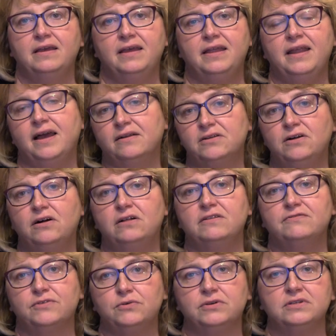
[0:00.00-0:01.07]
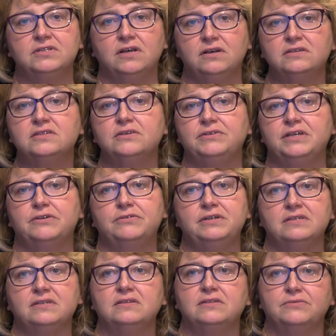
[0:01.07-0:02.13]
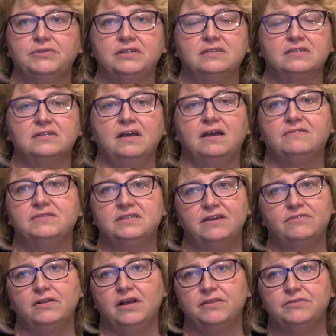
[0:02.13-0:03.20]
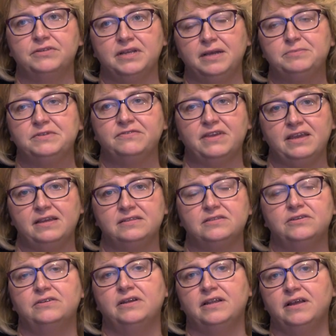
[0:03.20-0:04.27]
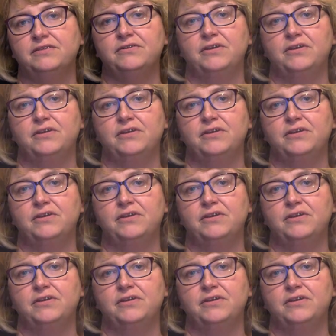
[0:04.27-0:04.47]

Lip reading: And alcohol, of course, also increases the risk of several other types of cancer and other